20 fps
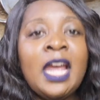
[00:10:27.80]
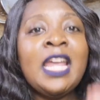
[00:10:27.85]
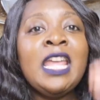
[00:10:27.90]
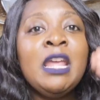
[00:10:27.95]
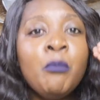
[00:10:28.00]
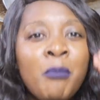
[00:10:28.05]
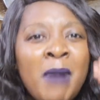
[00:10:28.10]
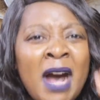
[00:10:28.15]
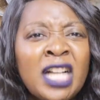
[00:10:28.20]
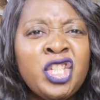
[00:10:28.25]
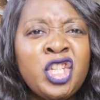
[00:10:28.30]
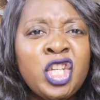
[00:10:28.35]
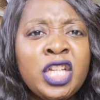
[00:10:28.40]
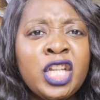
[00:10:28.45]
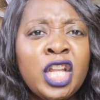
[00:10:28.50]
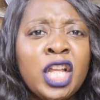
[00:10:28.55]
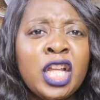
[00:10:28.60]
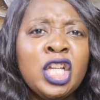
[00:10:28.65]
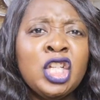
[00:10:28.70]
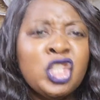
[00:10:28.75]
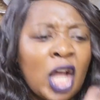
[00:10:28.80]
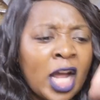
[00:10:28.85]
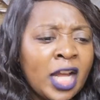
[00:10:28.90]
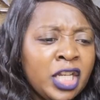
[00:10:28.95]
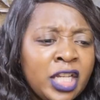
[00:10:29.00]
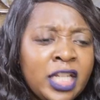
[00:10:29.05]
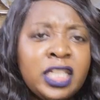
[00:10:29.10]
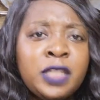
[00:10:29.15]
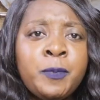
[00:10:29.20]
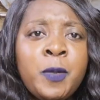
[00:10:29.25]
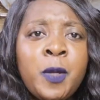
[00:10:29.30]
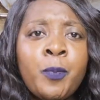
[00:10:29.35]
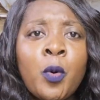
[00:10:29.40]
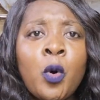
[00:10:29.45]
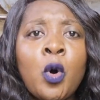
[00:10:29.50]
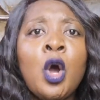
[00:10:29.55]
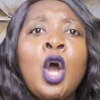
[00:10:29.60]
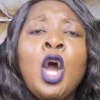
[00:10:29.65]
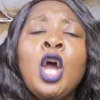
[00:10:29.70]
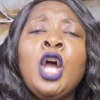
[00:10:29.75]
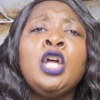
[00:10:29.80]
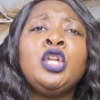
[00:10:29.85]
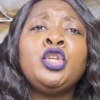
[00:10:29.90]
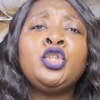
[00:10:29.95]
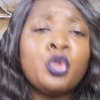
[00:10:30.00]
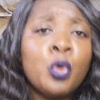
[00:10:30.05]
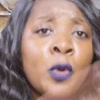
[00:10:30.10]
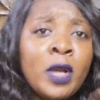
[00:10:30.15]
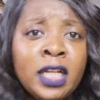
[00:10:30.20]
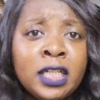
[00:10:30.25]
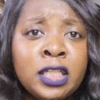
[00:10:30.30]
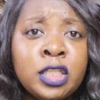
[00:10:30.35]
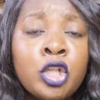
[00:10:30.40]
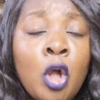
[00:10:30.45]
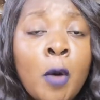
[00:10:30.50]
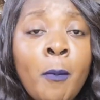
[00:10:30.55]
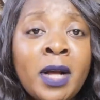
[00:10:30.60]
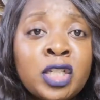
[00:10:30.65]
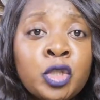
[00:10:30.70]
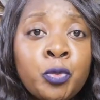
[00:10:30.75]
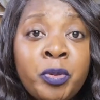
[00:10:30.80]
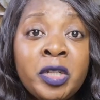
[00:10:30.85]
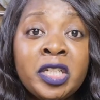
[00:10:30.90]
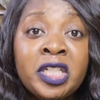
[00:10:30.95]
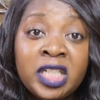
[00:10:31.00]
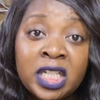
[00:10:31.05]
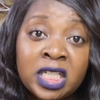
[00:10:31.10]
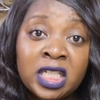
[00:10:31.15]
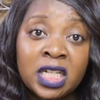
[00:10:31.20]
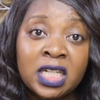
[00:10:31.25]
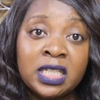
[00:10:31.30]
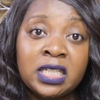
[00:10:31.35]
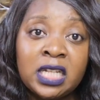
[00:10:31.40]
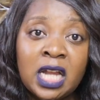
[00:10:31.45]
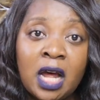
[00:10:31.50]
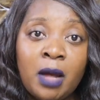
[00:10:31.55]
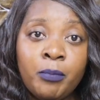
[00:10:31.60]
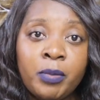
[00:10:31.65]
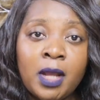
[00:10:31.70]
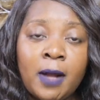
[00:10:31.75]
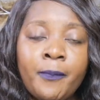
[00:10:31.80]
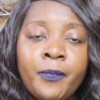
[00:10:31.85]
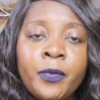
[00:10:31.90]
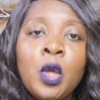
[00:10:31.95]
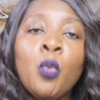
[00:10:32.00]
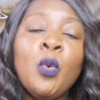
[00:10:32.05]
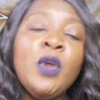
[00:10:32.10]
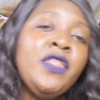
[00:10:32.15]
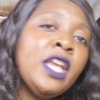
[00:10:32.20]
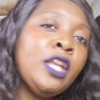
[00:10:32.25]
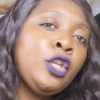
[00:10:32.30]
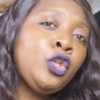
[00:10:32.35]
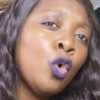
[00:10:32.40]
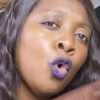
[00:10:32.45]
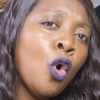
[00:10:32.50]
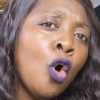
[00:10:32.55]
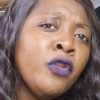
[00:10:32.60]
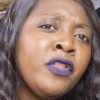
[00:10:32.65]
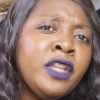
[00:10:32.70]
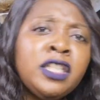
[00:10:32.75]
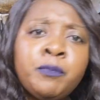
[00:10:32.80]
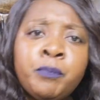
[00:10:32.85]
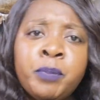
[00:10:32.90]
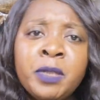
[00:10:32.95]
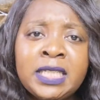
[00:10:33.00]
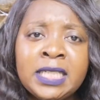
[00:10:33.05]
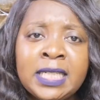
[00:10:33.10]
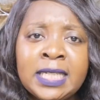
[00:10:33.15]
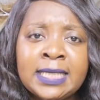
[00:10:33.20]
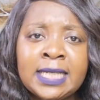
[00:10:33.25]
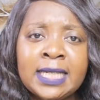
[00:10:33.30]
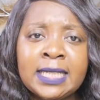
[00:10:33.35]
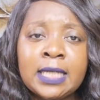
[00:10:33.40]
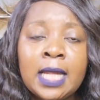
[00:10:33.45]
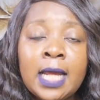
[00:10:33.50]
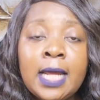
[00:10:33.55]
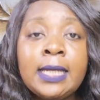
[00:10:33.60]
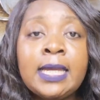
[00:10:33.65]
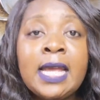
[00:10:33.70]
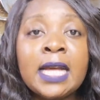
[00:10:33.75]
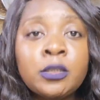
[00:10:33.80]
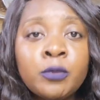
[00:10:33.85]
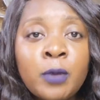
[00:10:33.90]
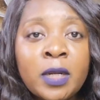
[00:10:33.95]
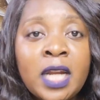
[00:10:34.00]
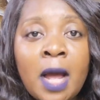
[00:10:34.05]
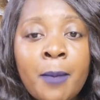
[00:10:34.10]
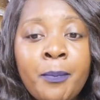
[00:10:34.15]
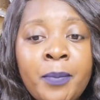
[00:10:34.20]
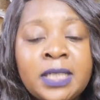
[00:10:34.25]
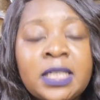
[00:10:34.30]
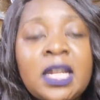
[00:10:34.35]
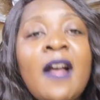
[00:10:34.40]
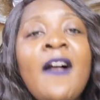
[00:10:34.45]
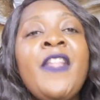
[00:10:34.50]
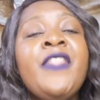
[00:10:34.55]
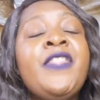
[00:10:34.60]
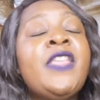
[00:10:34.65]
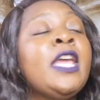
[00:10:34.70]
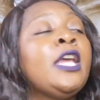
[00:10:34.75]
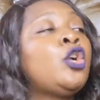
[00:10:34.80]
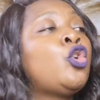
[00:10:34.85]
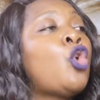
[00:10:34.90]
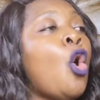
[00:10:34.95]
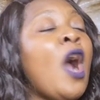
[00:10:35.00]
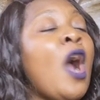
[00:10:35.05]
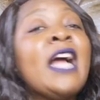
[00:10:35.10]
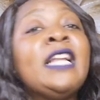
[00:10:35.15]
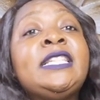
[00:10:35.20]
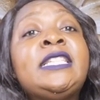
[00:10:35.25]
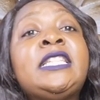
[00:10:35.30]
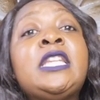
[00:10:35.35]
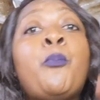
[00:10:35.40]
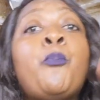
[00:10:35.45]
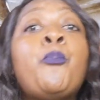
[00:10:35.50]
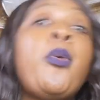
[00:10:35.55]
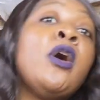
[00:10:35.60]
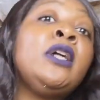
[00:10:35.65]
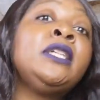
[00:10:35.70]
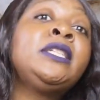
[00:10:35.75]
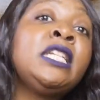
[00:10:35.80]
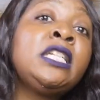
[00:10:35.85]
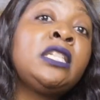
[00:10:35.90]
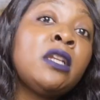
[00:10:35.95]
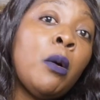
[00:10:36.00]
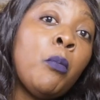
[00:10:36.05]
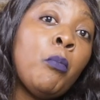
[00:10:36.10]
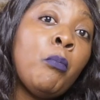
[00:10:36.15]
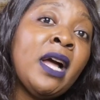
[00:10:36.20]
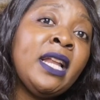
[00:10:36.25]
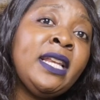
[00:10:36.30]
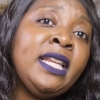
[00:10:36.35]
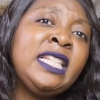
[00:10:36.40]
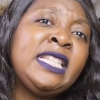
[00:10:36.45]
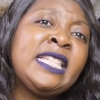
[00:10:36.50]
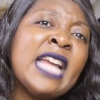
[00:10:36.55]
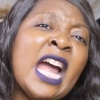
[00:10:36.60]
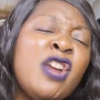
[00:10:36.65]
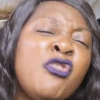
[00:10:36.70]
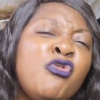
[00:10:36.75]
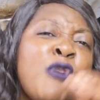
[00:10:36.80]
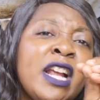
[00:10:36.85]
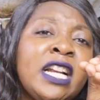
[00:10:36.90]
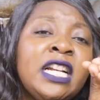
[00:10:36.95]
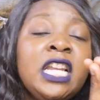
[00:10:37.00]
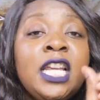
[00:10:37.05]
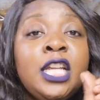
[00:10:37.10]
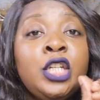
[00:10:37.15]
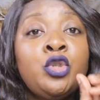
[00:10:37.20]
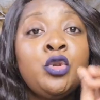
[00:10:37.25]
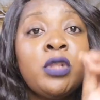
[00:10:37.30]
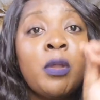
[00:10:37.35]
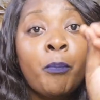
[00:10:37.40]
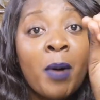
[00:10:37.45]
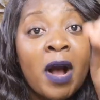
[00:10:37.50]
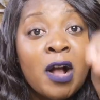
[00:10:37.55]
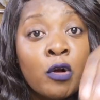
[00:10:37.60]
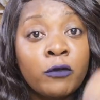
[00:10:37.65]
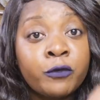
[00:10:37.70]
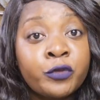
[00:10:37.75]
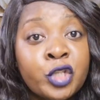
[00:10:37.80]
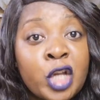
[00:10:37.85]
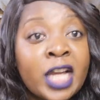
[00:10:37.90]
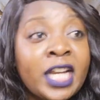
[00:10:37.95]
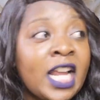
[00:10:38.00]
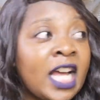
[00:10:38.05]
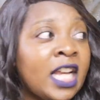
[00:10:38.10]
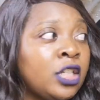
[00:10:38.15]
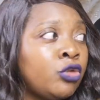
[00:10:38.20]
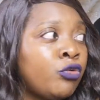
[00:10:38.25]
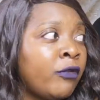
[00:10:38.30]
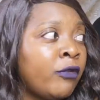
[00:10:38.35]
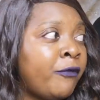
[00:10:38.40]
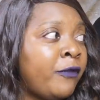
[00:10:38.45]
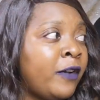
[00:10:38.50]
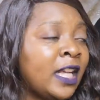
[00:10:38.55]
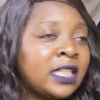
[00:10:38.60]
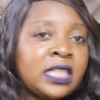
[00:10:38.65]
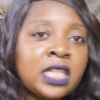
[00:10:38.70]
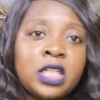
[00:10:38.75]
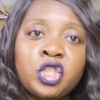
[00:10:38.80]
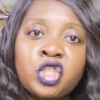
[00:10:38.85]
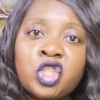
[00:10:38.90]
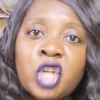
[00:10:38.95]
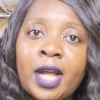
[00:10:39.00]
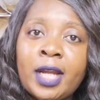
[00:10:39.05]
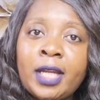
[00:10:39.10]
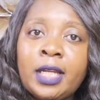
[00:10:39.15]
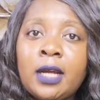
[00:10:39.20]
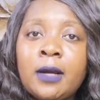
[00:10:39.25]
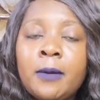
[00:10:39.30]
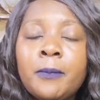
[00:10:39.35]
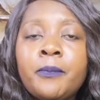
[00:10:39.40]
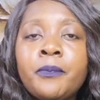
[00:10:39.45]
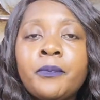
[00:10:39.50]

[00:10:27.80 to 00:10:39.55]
Imagine Chinese people doing so much business in Zambia. When they do all these businesses, guess what happens? They go and deposit money directly into the Bank of China and it reflects in China.